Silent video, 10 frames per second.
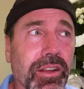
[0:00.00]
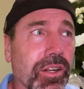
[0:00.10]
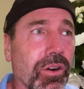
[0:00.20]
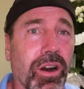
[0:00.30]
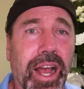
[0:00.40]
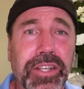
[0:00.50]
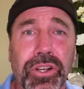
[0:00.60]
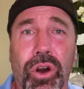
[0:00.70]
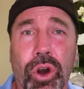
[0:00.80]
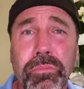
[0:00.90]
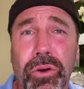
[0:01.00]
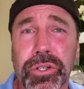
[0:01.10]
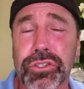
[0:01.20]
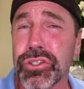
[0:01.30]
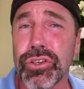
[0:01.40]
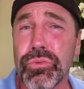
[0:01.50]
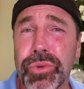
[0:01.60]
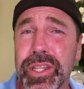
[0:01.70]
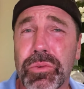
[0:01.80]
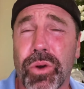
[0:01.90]
you know, as a homeowner, do you
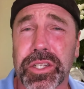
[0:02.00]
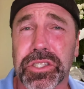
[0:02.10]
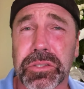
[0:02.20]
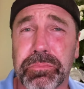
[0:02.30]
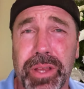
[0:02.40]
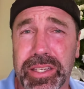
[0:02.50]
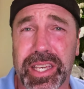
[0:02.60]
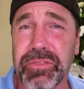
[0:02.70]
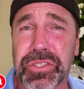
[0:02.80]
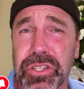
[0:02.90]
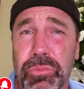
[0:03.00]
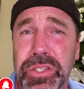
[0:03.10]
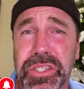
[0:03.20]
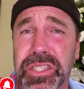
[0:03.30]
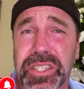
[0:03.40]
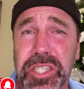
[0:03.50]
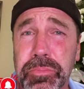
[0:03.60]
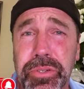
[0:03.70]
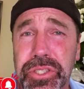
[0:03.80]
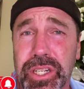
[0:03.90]
really want to give someone
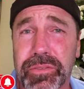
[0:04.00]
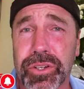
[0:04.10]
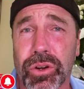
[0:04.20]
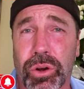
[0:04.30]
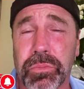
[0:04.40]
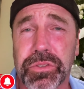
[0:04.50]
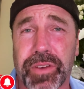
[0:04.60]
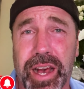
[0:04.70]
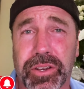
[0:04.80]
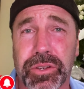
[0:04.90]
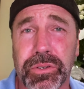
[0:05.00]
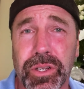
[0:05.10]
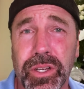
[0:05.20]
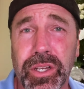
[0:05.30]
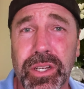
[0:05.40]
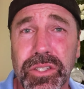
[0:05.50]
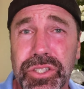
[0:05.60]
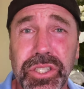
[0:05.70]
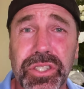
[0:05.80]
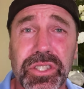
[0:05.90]
6% of your home's value
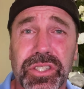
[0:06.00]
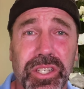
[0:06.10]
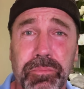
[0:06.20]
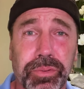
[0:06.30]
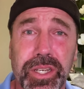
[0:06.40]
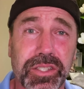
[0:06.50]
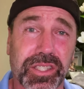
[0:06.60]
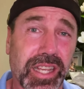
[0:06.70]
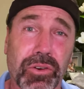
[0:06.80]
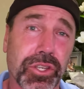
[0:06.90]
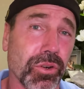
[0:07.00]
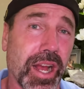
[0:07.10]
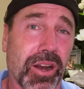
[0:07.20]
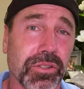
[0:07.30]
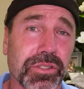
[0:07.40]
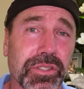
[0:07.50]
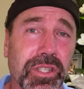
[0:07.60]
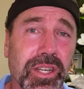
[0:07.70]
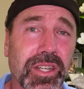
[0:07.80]
just to simply sell your house?